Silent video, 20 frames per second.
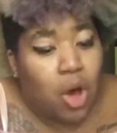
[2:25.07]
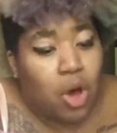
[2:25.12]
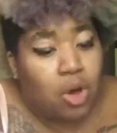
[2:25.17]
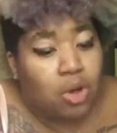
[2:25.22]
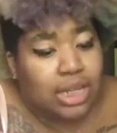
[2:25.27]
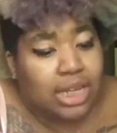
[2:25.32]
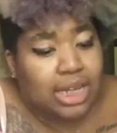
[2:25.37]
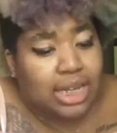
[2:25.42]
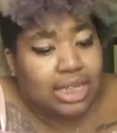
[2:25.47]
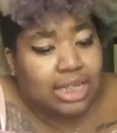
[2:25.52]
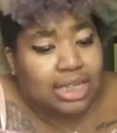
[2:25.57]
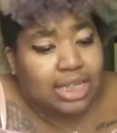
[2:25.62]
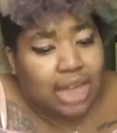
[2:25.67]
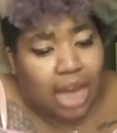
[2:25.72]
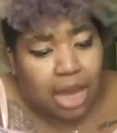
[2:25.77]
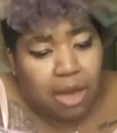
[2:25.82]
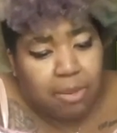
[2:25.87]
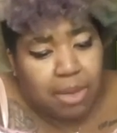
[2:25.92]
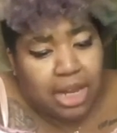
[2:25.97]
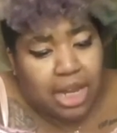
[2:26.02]
Only,
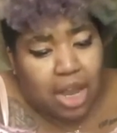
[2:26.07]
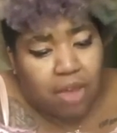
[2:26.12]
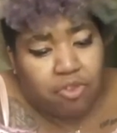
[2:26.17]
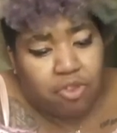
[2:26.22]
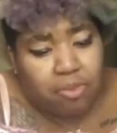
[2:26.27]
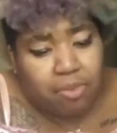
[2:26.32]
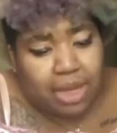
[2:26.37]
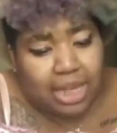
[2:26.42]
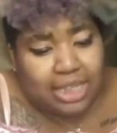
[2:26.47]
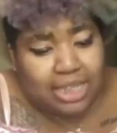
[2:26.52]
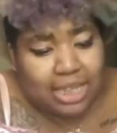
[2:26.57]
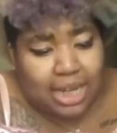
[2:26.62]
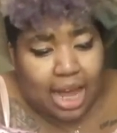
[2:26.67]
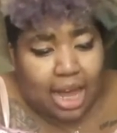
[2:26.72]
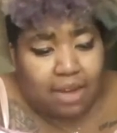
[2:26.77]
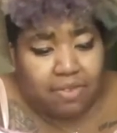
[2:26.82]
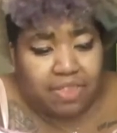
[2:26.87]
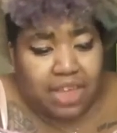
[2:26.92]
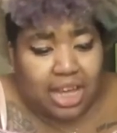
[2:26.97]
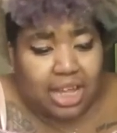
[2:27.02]
Simon never makes it
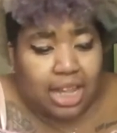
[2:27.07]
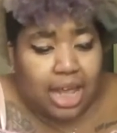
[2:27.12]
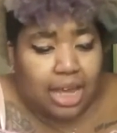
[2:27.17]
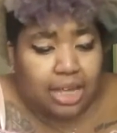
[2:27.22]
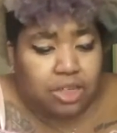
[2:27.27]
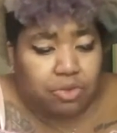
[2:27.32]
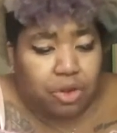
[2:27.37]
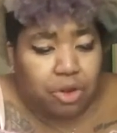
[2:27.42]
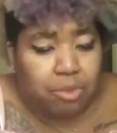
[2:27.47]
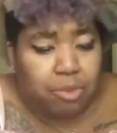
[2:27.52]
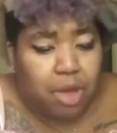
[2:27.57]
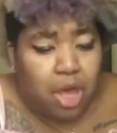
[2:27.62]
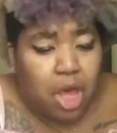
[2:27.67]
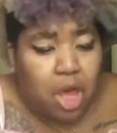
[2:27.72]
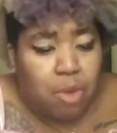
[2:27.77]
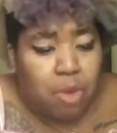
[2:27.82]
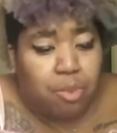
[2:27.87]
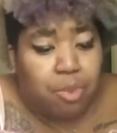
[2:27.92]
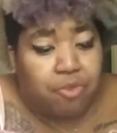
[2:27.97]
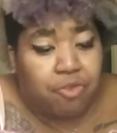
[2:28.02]
out of that classroom.
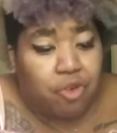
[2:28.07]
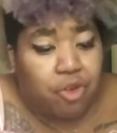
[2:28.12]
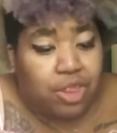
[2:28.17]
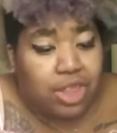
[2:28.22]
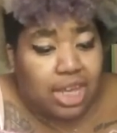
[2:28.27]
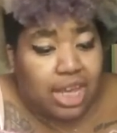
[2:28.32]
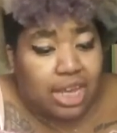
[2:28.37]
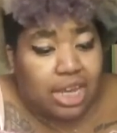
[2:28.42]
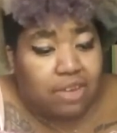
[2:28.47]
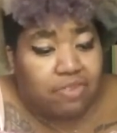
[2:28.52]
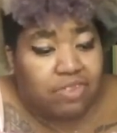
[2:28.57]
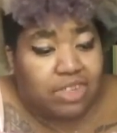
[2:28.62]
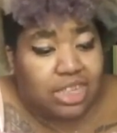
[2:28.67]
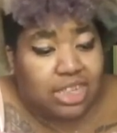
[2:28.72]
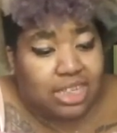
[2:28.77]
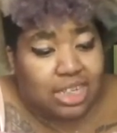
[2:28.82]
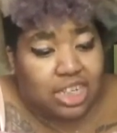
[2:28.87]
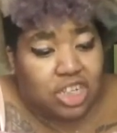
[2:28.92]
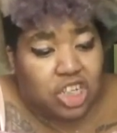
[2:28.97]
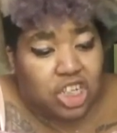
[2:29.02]
Before the end of
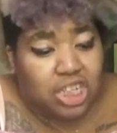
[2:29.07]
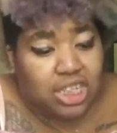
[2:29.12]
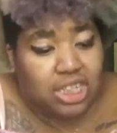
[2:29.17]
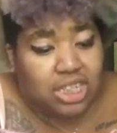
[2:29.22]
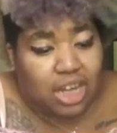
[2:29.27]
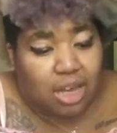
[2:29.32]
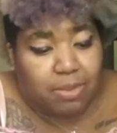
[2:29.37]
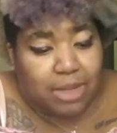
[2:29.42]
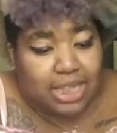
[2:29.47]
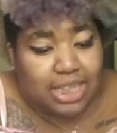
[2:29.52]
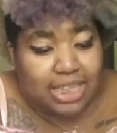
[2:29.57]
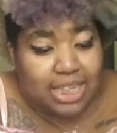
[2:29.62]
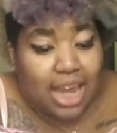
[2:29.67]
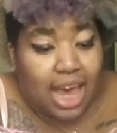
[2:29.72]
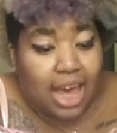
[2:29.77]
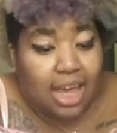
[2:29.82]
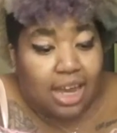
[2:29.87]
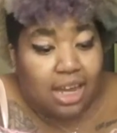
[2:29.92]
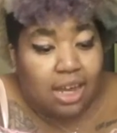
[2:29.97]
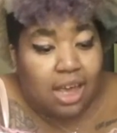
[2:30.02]
detention, Simon's
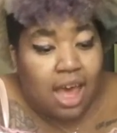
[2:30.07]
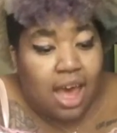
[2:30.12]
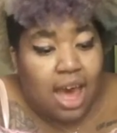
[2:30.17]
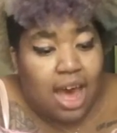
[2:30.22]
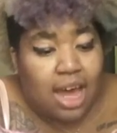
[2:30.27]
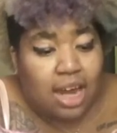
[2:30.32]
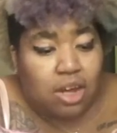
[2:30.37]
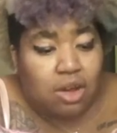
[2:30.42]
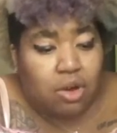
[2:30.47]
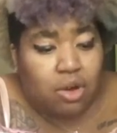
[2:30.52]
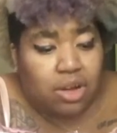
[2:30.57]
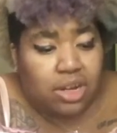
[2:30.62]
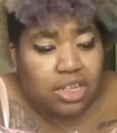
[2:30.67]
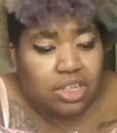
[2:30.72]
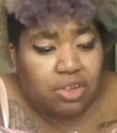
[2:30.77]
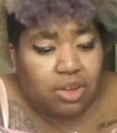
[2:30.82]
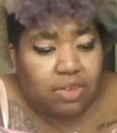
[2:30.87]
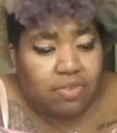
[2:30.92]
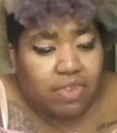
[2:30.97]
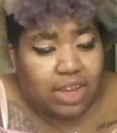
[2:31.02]
dead. And
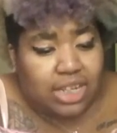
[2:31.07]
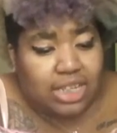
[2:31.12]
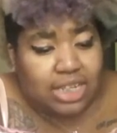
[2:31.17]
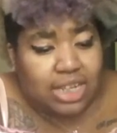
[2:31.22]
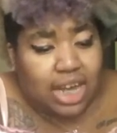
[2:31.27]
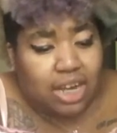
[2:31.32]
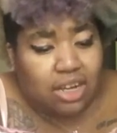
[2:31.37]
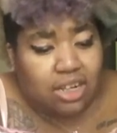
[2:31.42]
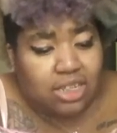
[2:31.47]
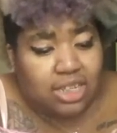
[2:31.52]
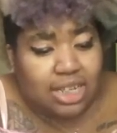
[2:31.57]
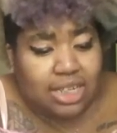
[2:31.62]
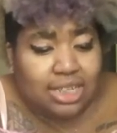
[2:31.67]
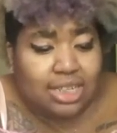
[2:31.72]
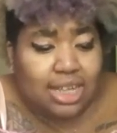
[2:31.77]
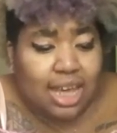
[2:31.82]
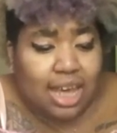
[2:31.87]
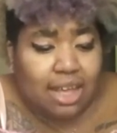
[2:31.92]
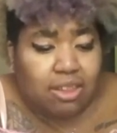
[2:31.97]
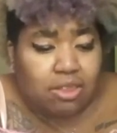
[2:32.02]
according to investigators,
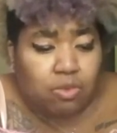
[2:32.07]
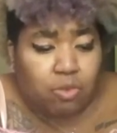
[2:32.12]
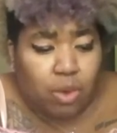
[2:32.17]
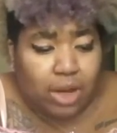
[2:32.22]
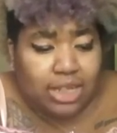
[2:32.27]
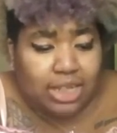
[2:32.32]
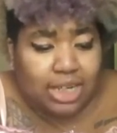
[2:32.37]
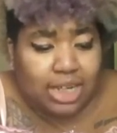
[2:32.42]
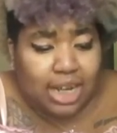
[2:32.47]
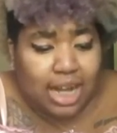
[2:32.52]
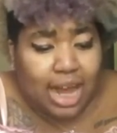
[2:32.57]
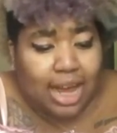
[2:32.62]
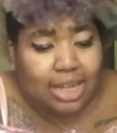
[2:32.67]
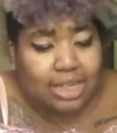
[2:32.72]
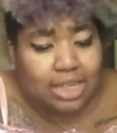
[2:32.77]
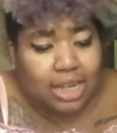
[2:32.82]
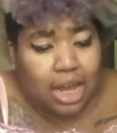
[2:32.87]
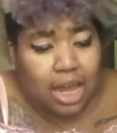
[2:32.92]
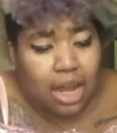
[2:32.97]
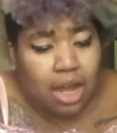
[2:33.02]
his death wasn't an
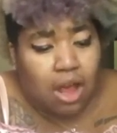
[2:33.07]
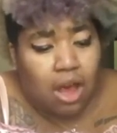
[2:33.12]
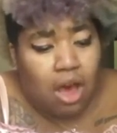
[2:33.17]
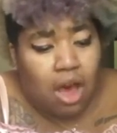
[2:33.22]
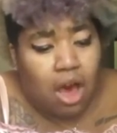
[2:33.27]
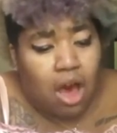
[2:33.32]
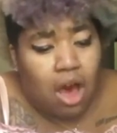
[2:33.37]
accident.